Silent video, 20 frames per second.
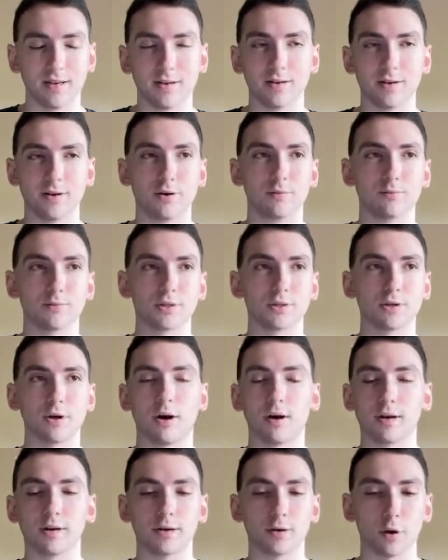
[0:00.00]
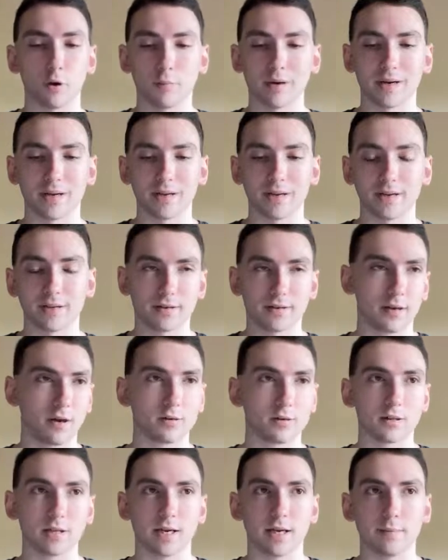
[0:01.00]
I'm just talking to nobody, and
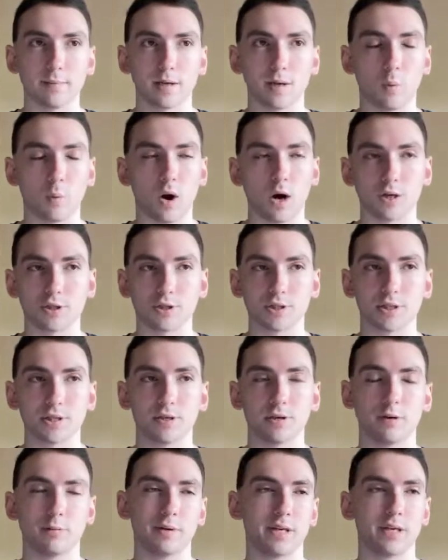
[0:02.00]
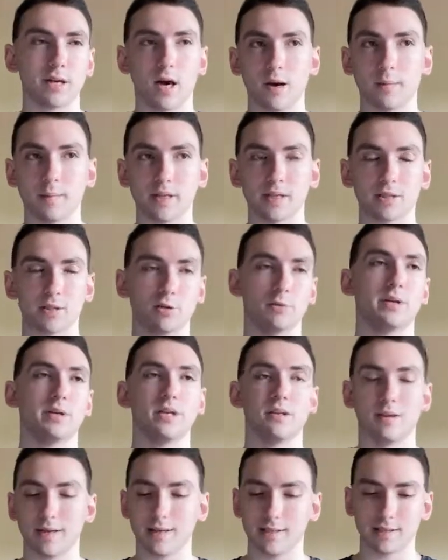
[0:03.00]
hardly anybody watches it, nobody comments,
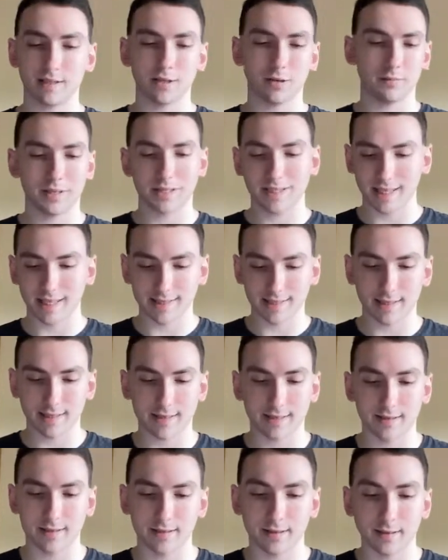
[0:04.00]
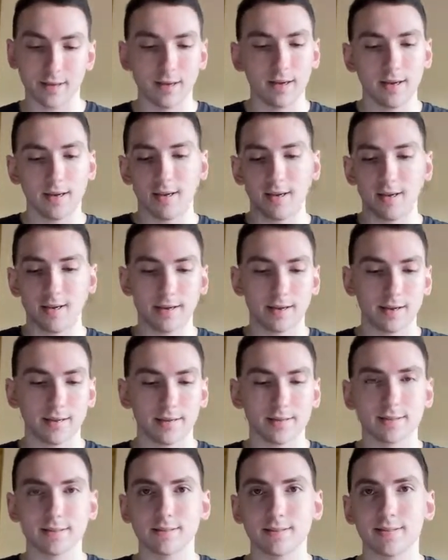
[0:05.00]
nobody likes it, nobody says anything,
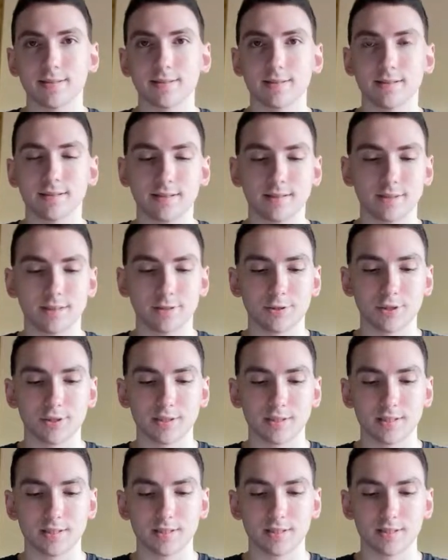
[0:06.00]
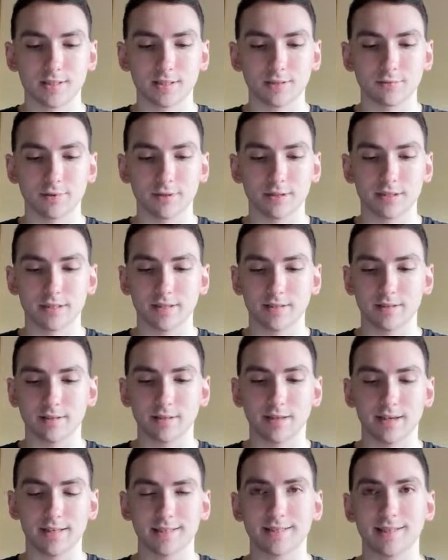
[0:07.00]
and it just is really
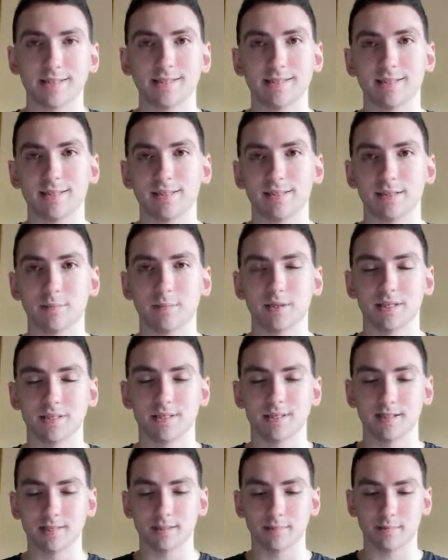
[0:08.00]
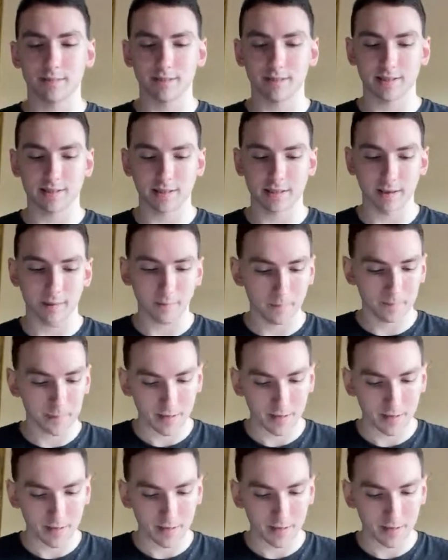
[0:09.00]
nice to see somebody say something like that.